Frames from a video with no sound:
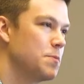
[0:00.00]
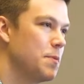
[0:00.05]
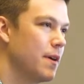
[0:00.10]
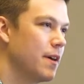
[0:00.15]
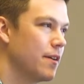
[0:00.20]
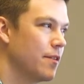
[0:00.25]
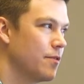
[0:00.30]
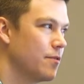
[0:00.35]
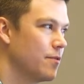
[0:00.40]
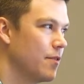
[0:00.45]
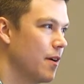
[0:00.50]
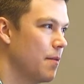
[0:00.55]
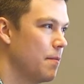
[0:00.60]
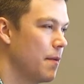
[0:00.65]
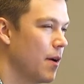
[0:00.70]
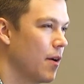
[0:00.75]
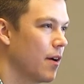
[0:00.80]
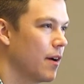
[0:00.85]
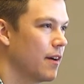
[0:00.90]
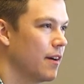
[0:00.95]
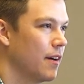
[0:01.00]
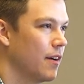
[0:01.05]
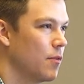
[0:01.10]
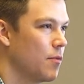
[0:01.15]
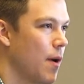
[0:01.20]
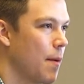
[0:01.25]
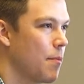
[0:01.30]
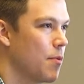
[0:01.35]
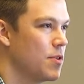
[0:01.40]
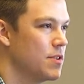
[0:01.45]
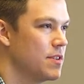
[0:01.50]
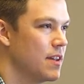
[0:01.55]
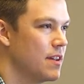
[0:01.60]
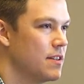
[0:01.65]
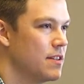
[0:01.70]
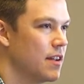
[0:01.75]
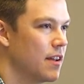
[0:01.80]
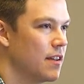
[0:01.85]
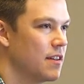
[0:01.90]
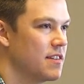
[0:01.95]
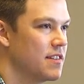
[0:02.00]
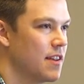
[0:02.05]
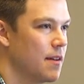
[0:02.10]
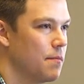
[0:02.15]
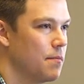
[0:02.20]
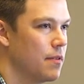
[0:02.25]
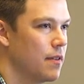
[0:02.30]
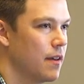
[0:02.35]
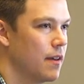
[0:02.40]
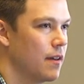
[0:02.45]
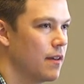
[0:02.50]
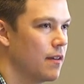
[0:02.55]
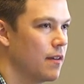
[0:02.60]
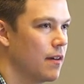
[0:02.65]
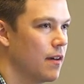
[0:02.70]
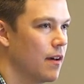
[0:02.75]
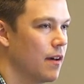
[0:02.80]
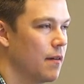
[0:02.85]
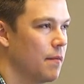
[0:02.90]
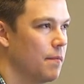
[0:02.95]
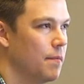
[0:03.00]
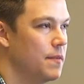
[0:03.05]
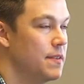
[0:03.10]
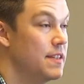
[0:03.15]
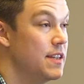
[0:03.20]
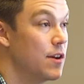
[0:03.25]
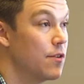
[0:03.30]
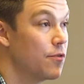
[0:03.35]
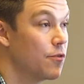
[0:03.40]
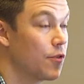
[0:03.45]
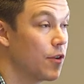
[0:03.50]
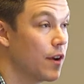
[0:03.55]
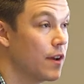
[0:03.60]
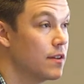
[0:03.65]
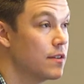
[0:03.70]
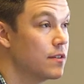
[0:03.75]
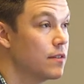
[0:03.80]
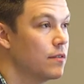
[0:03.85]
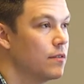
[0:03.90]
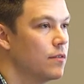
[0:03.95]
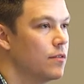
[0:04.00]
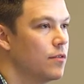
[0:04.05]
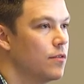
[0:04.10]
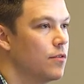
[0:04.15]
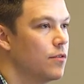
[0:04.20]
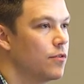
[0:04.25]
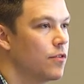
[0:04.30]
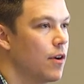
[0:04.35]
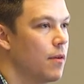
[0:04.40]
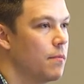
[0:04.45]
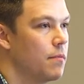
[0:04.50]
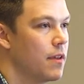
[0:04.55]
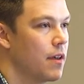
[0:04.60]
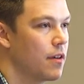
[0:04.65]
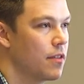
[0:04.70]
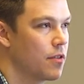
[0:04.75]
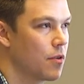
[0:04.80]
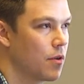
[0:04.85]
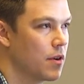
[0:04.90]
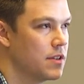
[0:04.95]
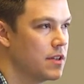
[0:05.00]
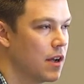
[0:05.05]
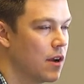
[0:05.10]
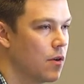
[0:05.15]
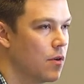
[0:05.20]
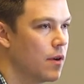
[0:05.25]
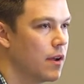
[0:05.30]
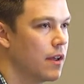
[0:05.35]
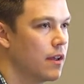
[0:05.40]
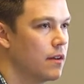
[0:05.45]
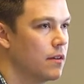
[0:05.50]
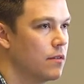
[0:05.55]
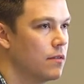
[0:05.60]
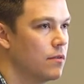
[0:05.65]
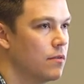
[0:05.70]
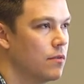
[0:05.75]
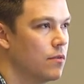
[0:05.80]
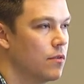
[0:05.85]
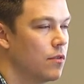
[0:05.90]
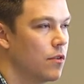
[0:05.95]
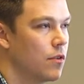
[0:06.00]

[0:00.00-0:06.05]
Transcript: we speak of America representing something um, different from the authoritarian